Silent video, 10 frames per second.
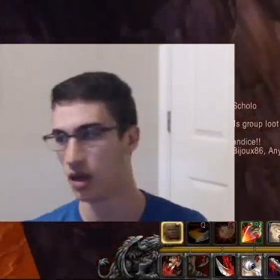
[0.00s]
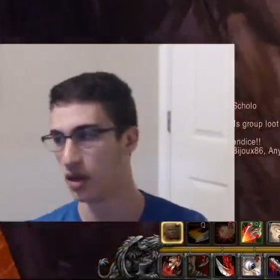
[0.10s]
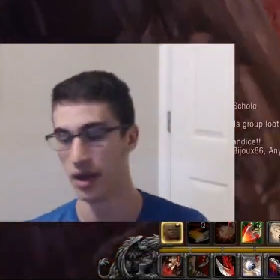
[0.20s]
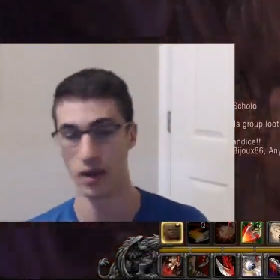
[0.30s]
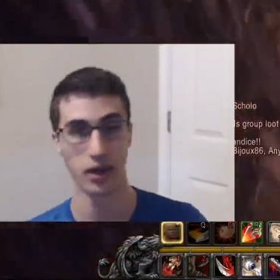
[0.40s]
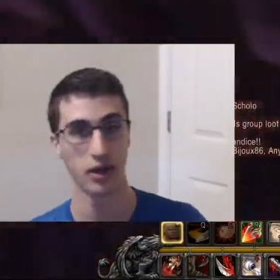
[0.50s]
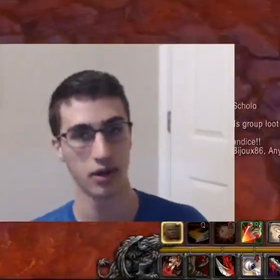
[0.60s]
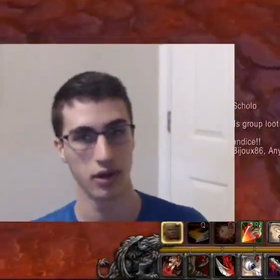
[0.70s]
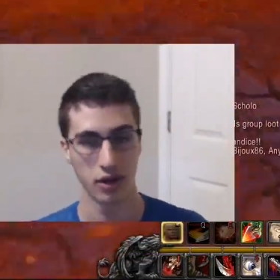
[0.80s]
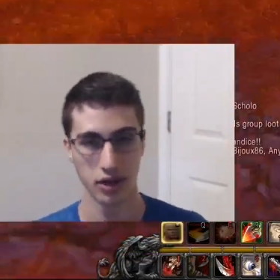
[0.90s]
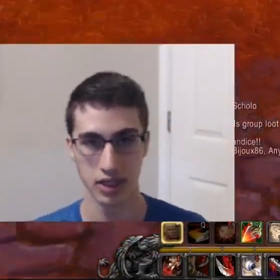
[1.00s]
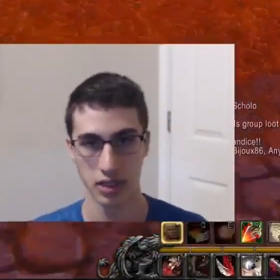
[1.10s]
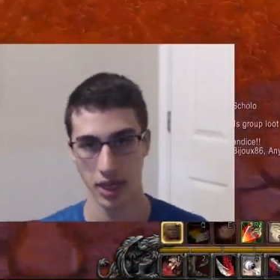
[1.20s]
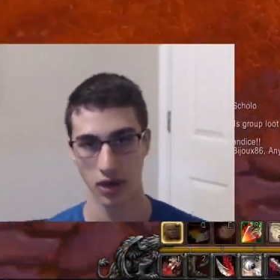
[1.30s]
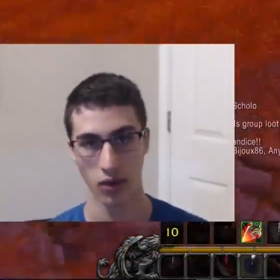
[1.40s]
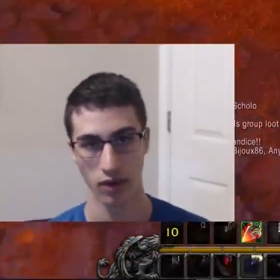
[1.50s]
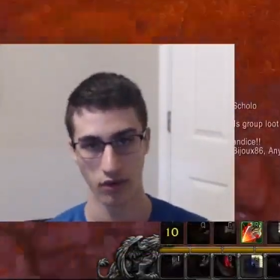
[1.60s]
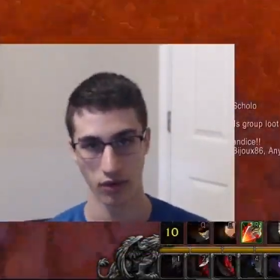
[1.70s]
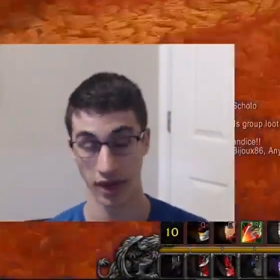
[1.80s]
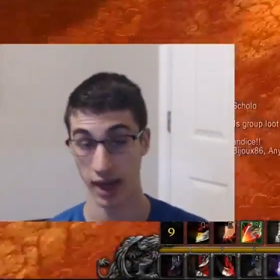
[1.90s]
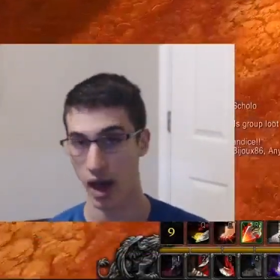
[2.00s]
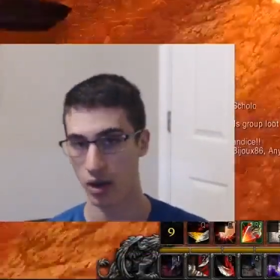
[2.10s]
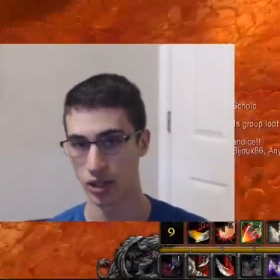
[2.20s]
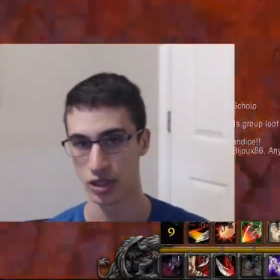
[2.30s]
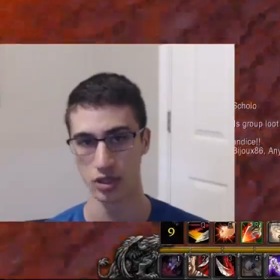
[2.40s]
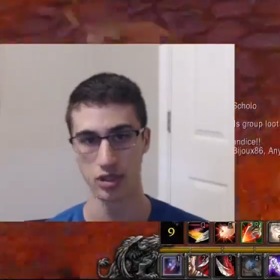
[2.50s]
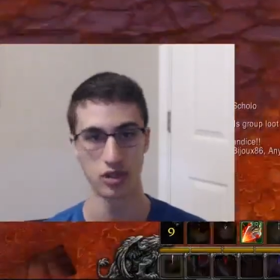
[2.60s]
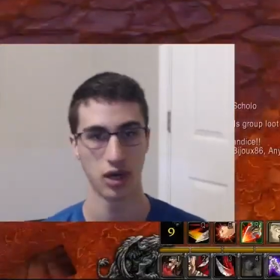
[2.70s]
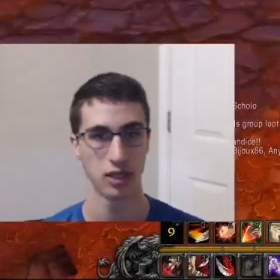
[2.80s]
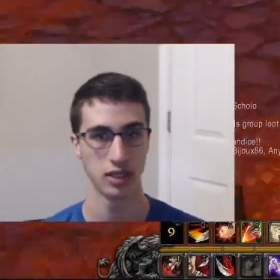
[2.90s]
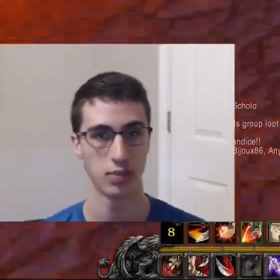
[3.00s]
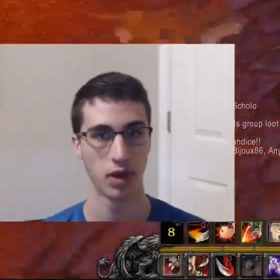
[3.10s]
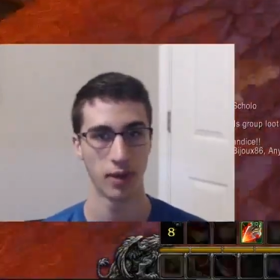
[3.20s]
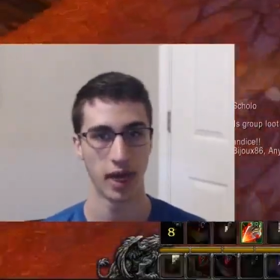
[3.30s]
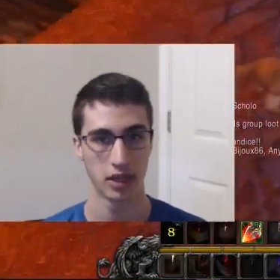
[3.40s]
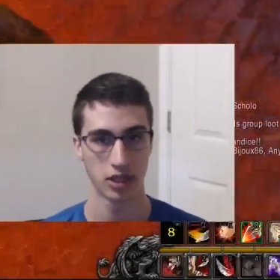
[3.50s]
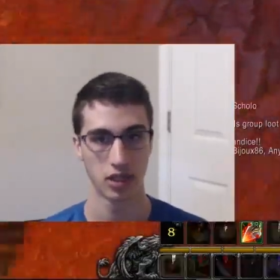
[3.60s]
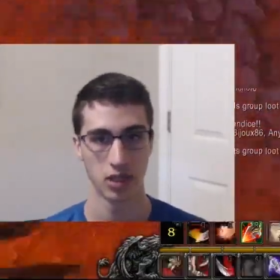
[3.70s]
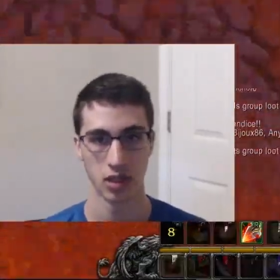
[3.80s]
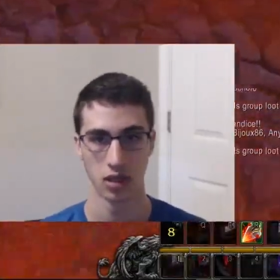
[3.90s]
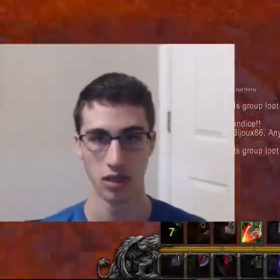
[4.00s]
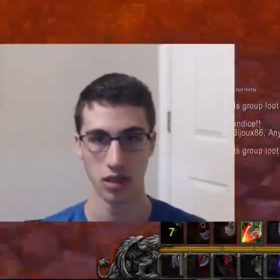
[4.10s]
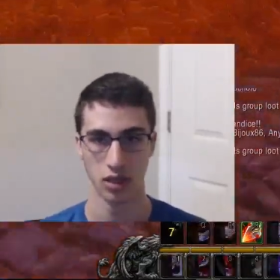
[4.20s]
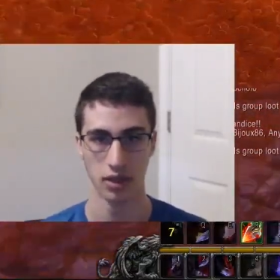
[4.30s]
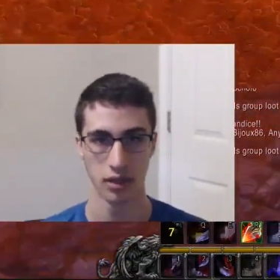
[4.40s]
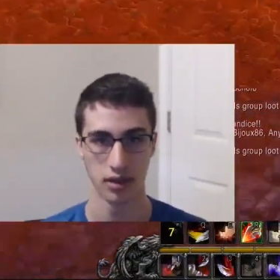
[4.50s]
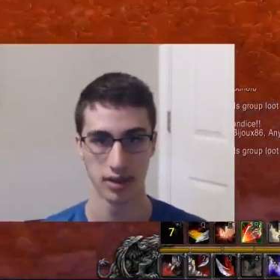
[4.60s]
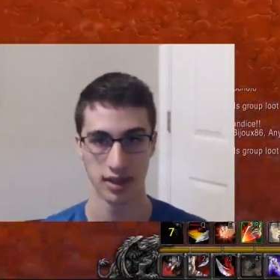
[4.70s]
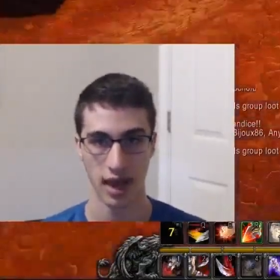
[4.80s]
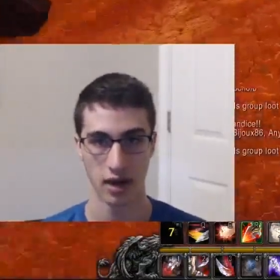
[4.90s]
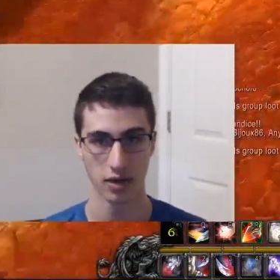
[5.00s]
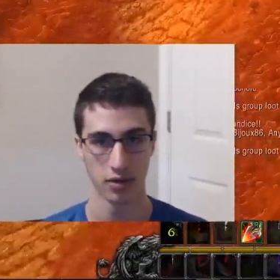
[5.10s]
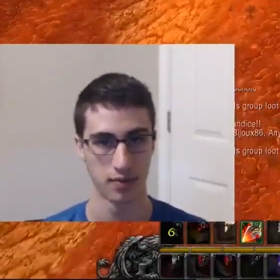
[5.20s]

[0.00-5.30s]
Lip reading: Now here, you're going to see me going for the gouge to try and spell batch the scatter.